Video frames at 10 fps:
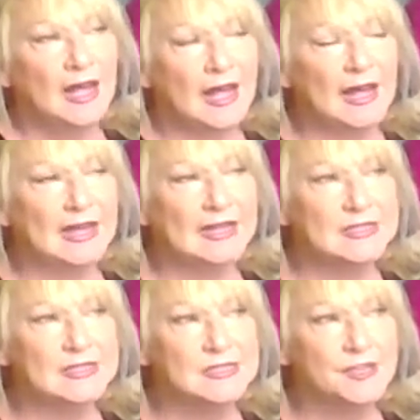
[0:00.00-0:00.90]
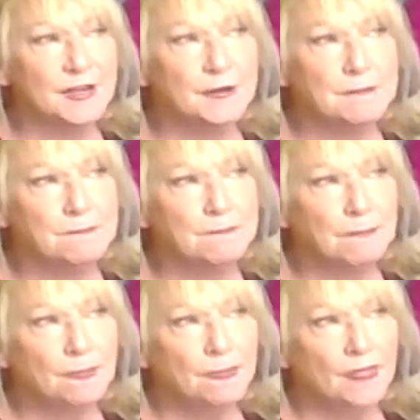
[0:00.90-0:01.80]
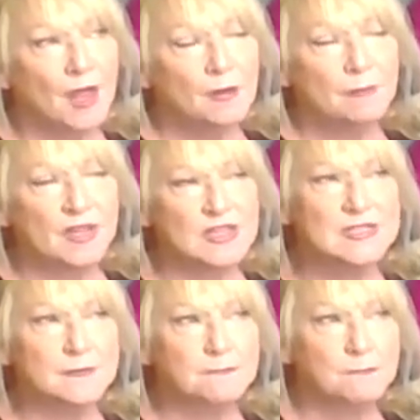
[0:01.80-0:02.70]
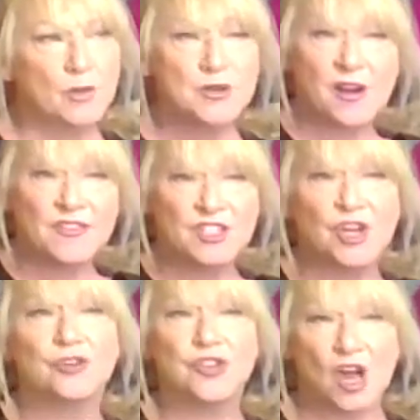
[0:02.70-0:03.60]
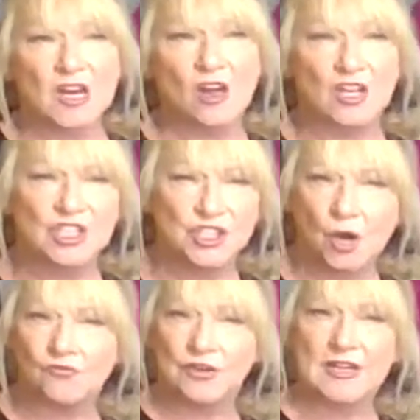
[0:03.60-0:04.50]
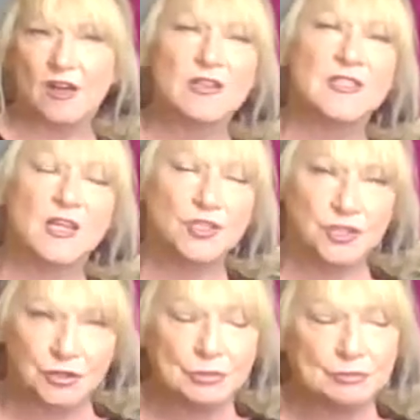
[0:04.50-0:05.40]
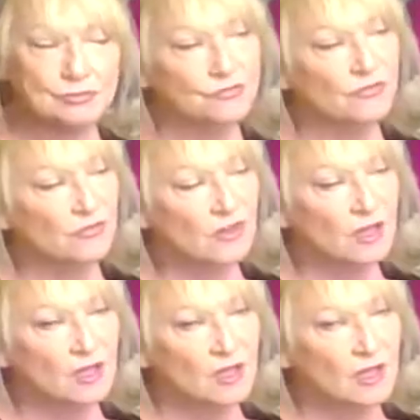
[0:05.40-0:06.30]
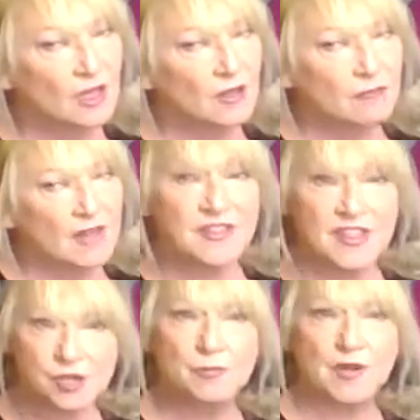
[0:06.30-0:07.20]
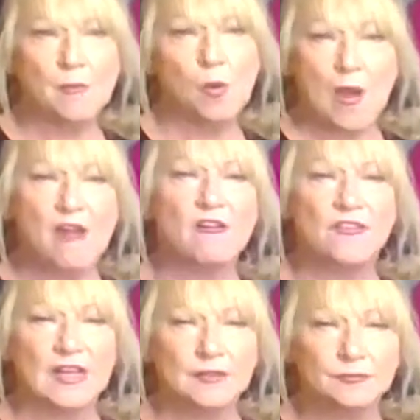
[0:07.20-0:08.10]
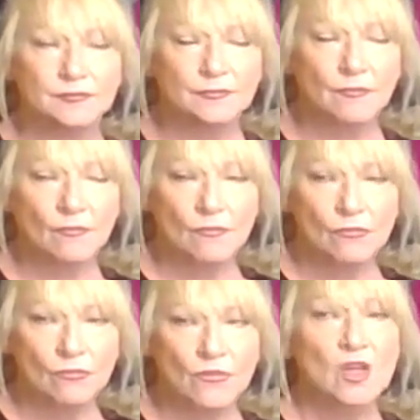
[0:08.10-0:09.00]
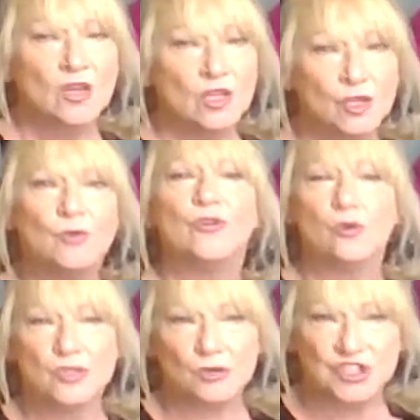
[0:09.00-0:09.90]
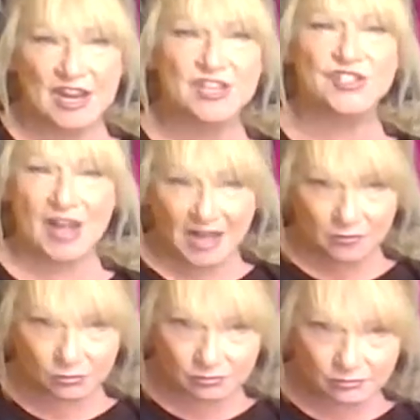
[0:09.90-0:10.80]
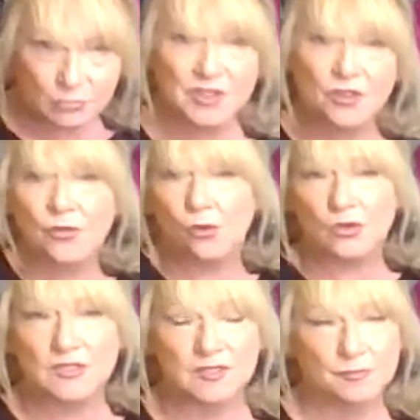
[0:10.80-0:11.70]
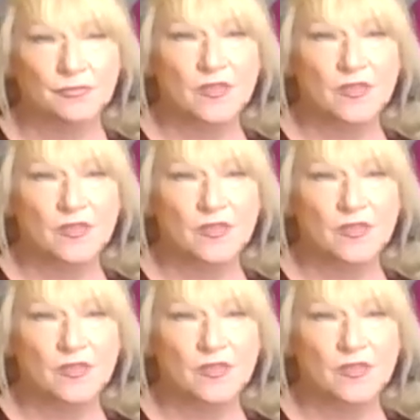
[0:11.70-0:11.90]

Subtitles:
And because when you have internal dialogue and you don't realize that you do, and then you become aware of it, you can also change that with your thoughts